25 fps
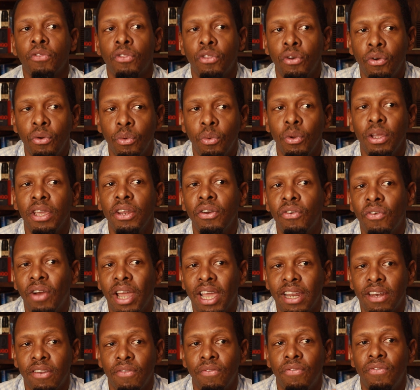through
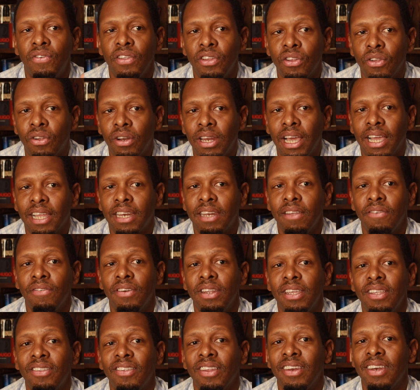interactive physical
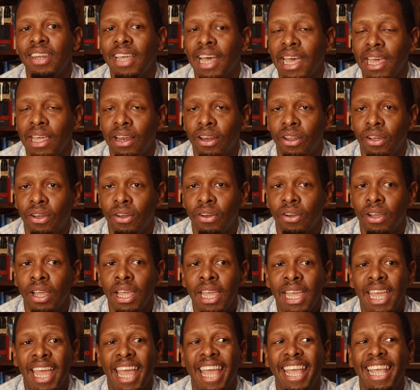activities and dialogue,
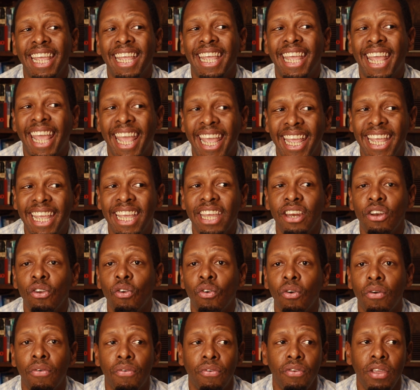a Kagan
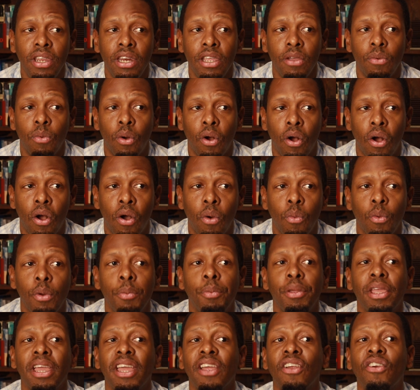graffiti wall
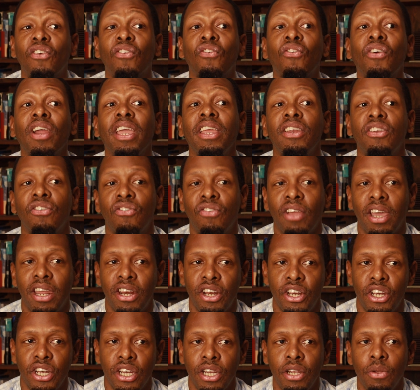would be a great
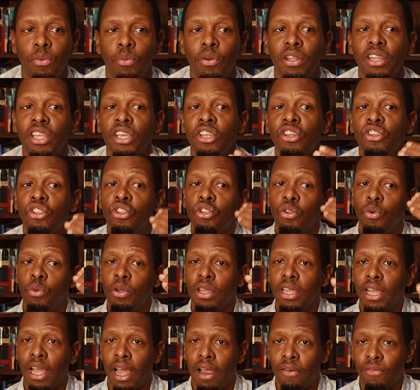strategy with
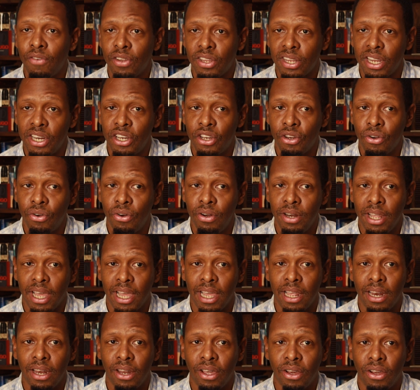ensuing conversational
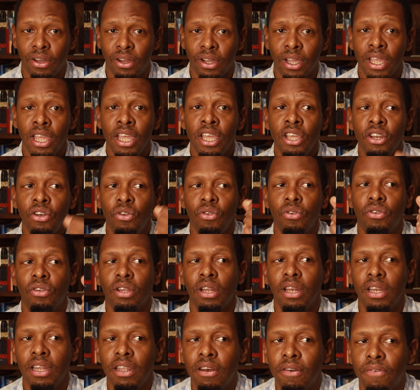dialogue to
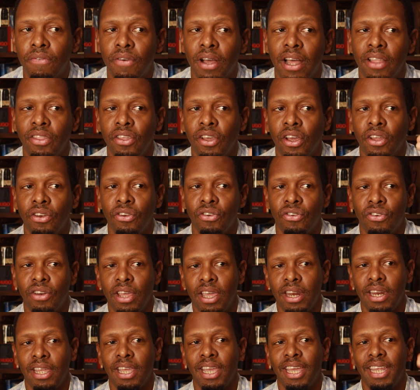solidify the
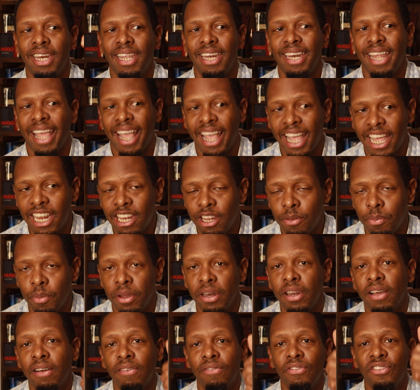understanding and
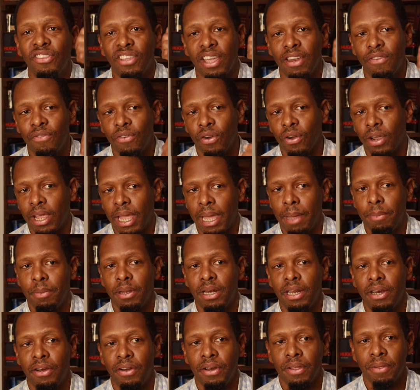enhancement of said
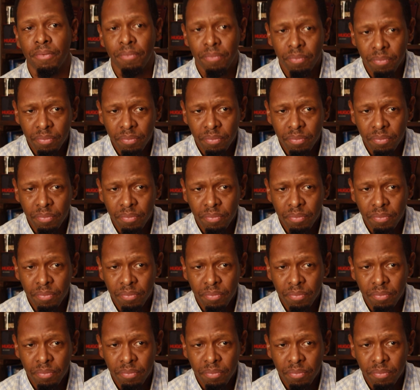vocabulary.